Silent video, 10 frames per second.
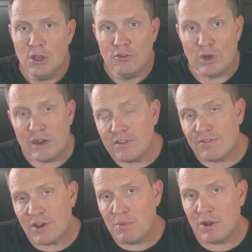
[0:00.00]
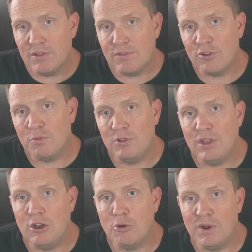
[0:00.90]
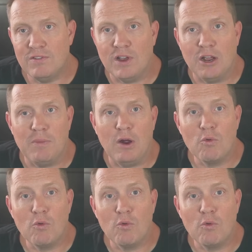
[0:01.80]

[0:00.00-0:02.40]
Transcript: So here's the fundamental difference that nobody's talking about.